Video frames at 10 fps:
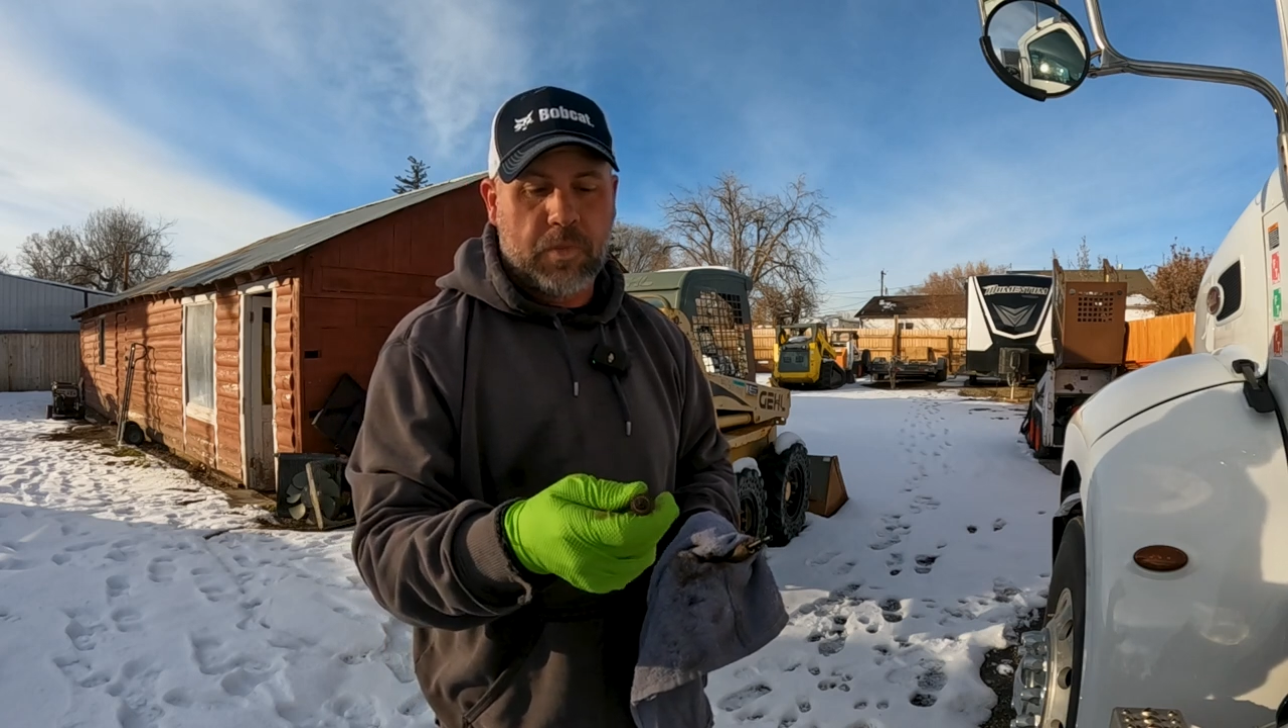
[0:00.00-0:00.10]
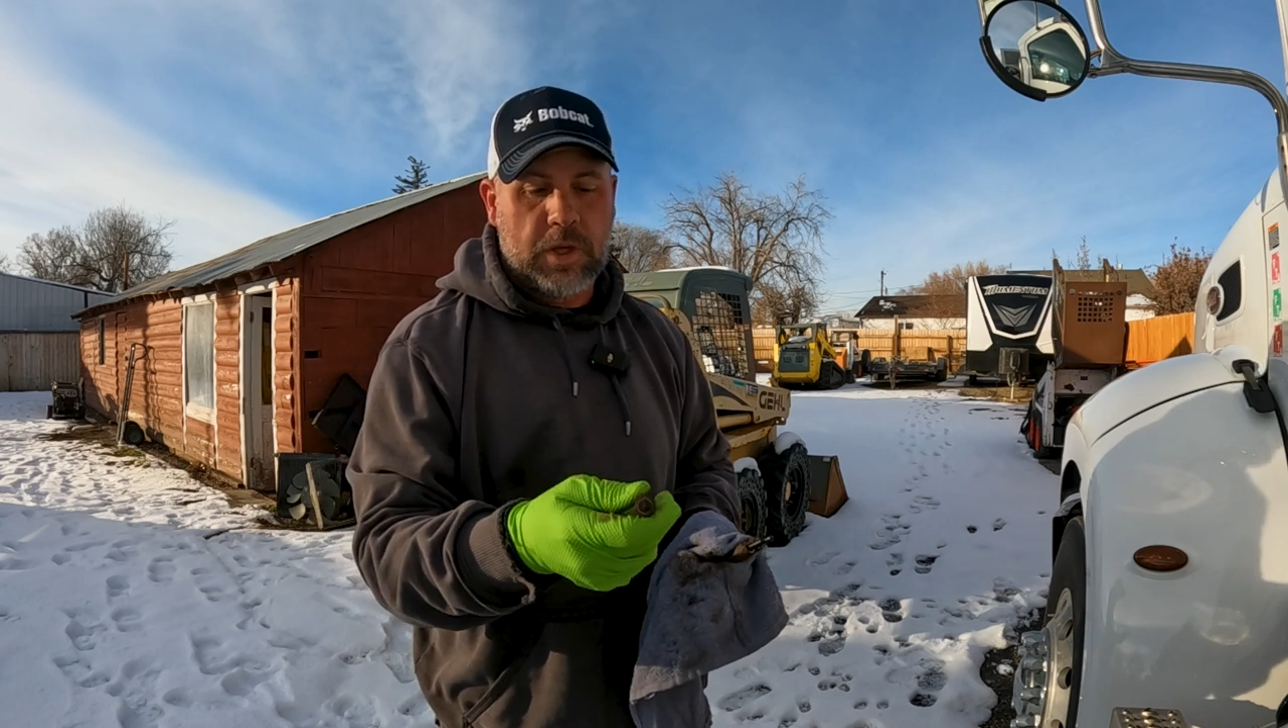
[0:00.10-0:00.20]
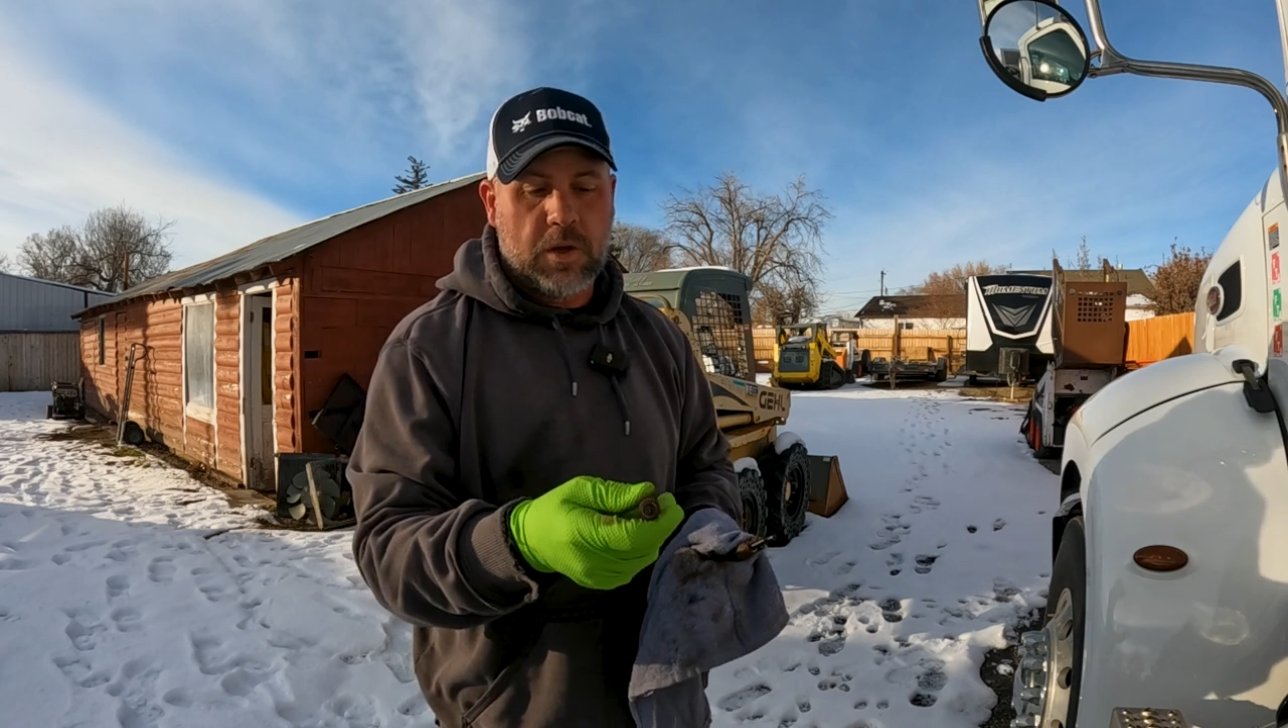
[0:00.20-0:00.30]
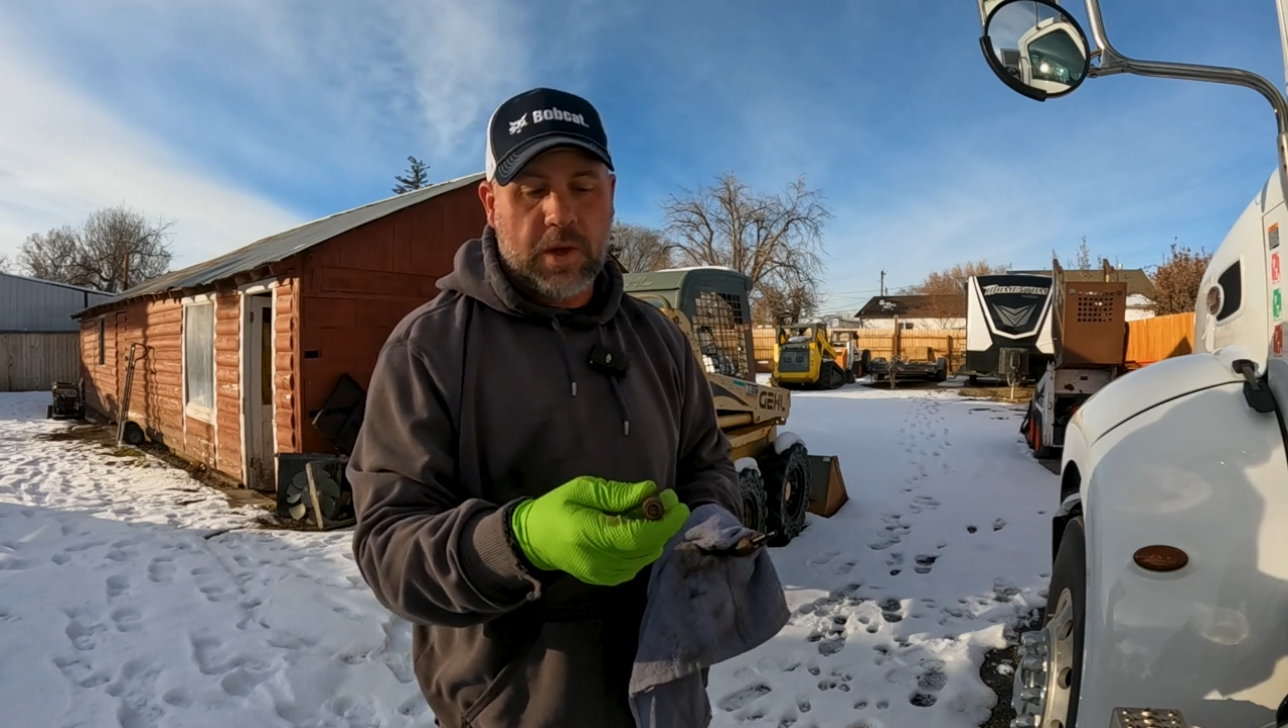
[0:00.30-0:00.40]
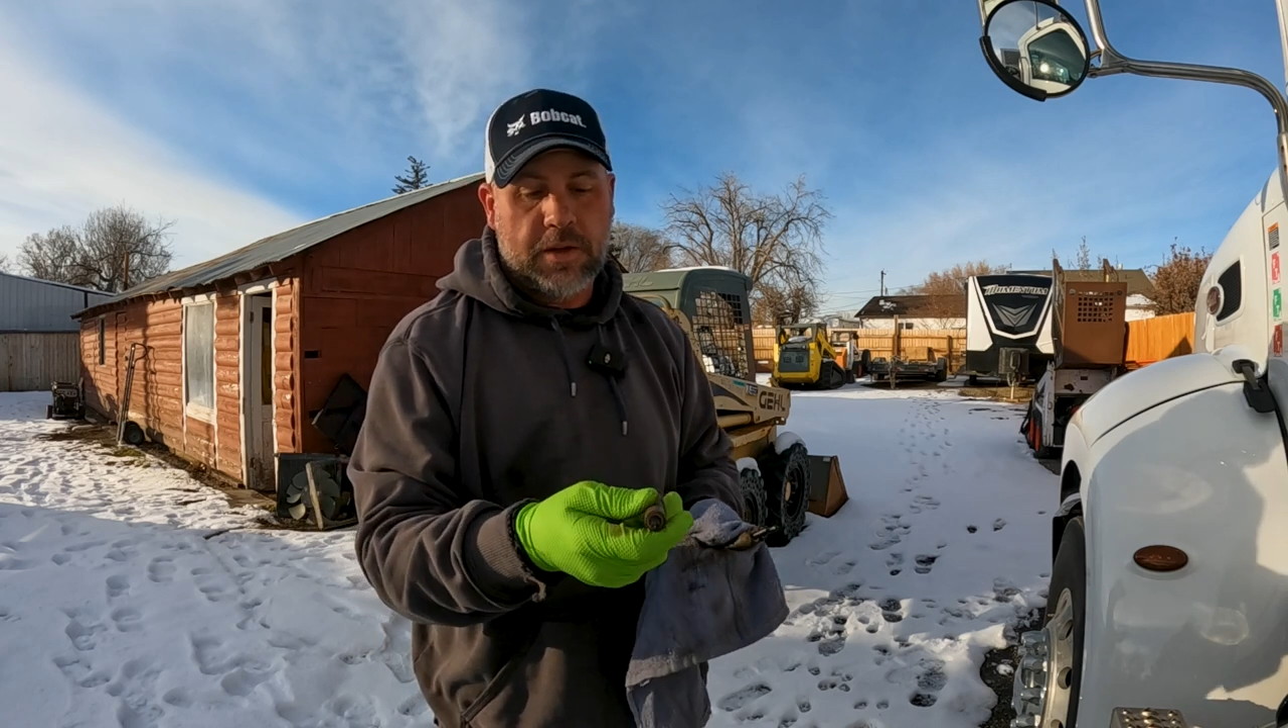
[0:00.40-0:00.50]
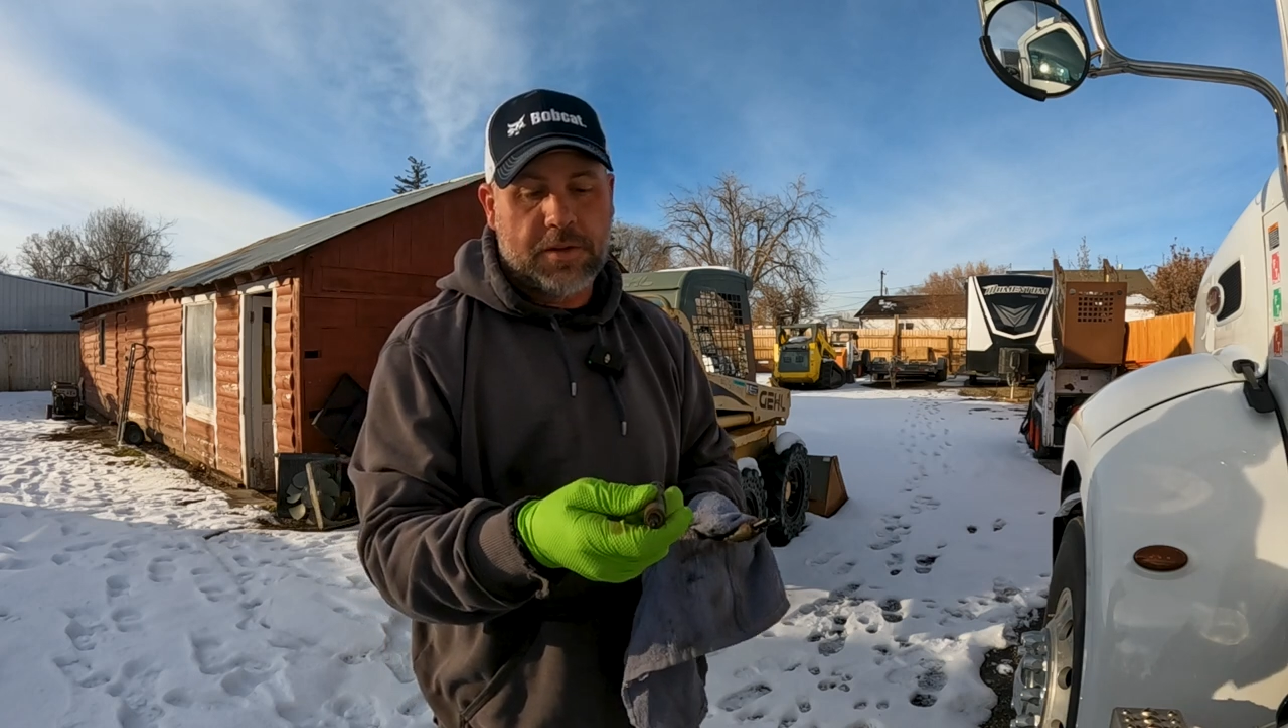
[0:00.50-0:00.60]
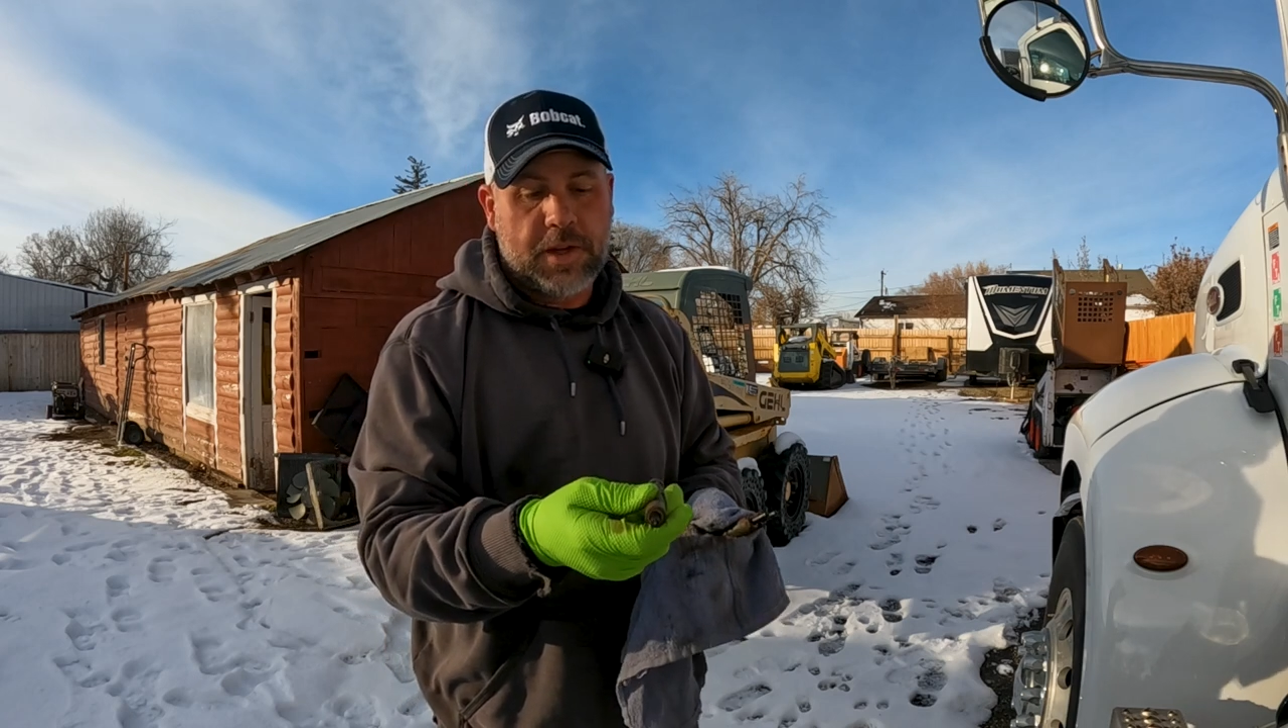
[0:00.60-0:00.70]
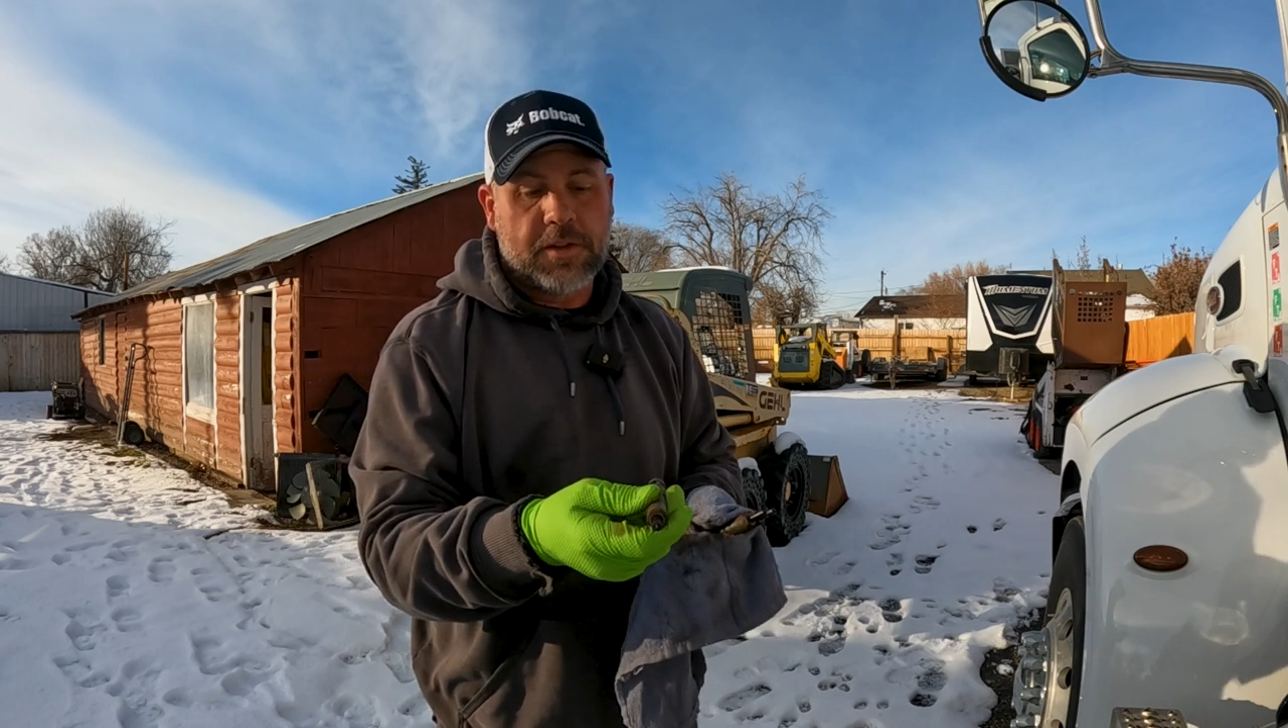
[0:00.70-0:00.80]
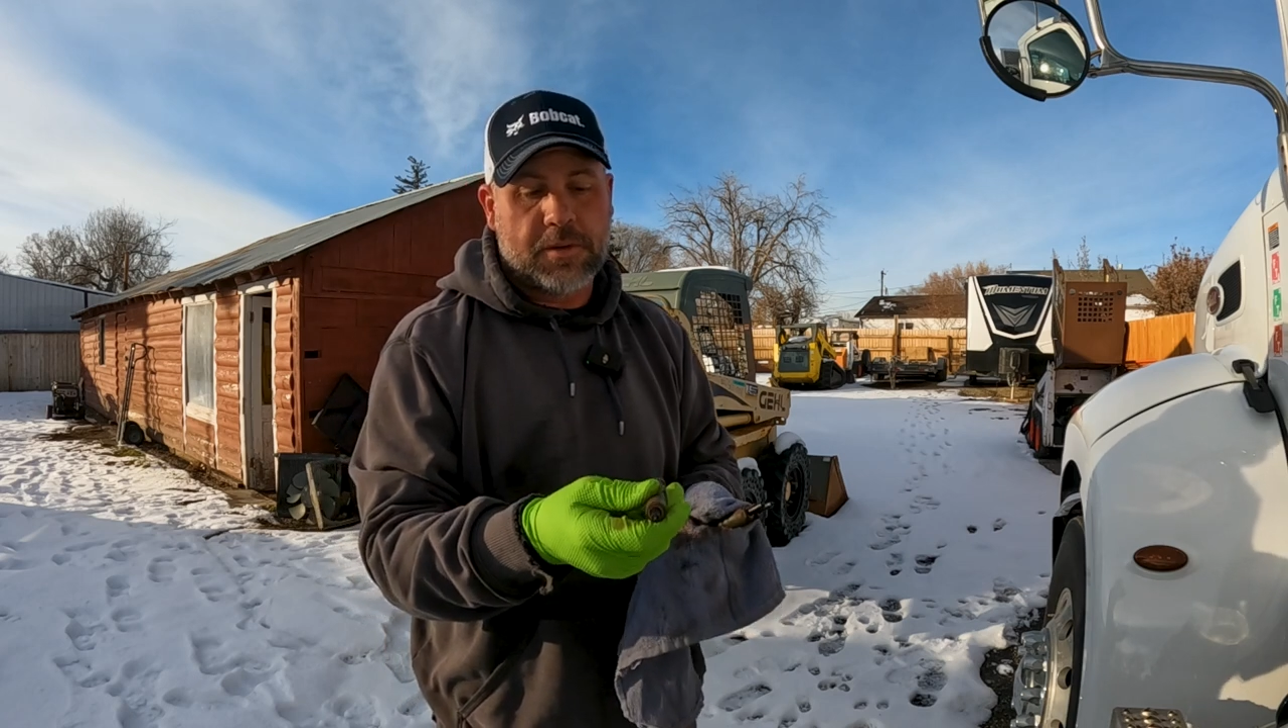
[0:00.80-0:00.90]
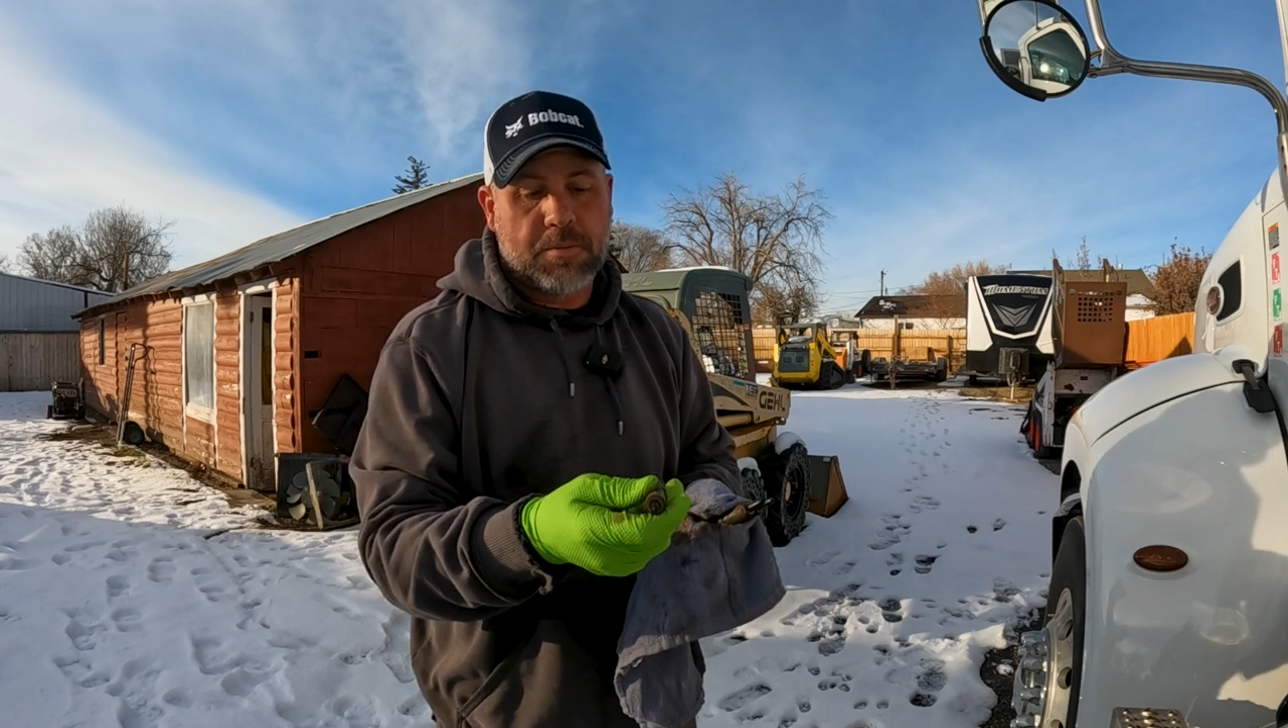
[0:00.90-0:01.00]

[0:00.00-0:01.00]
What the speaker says: you know, that's